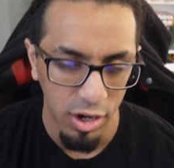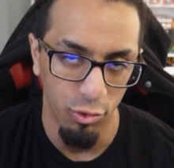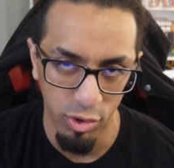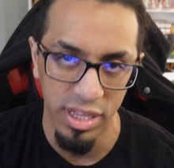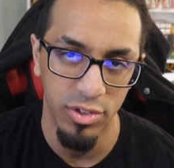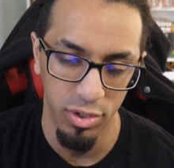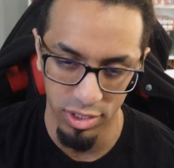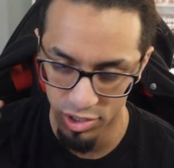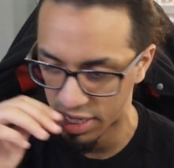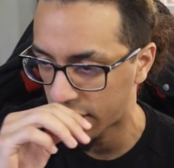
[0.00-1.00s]
really took the
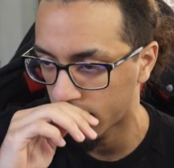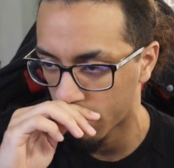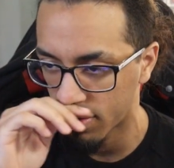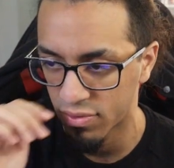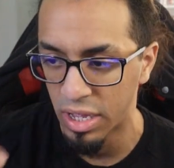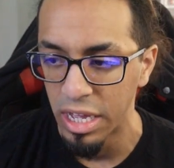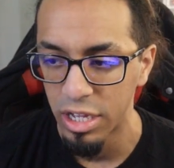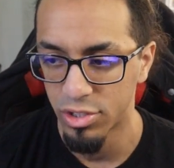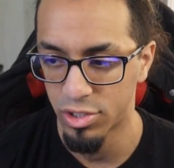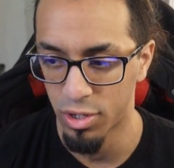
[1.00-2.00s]
channel off.
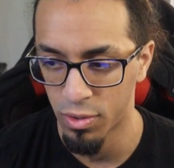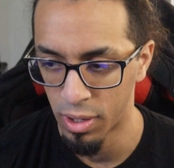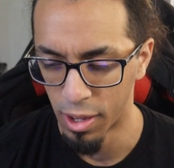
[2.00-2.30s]
So